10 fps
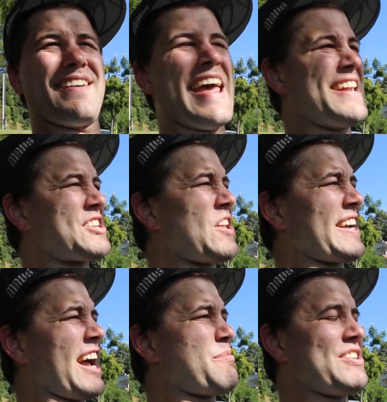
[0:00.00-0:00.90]
And it's not
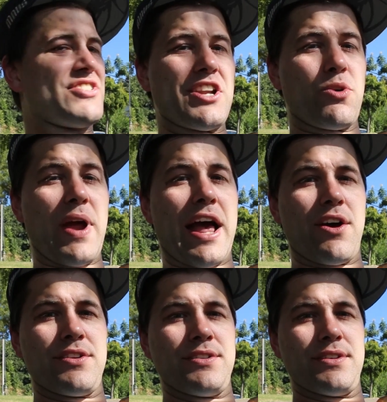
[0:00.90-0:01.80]
like I've been sitting
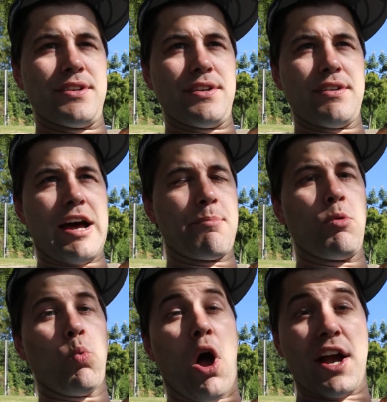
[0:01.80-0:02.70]
around. I've
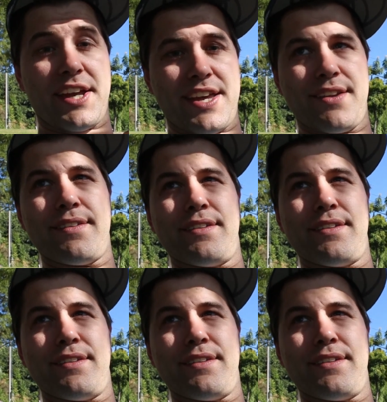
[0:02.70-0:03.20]
been walking